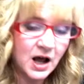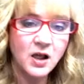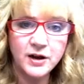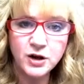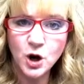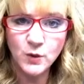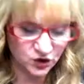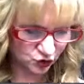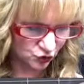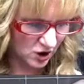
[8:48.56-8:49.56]
I know
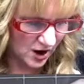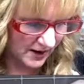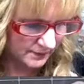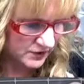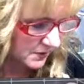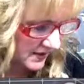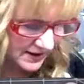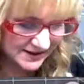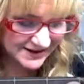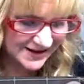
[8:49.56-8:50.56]
it's dry. So I'm going to set
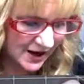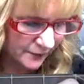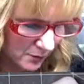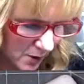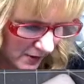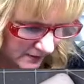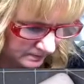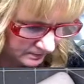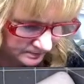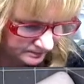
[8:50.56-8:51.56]
this aside for a moment.
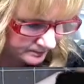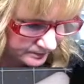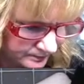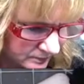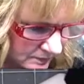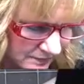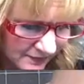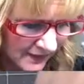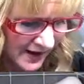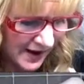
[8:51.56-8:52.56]

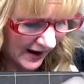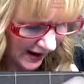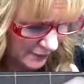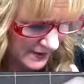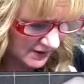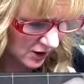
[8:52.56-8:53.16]
I have a piece of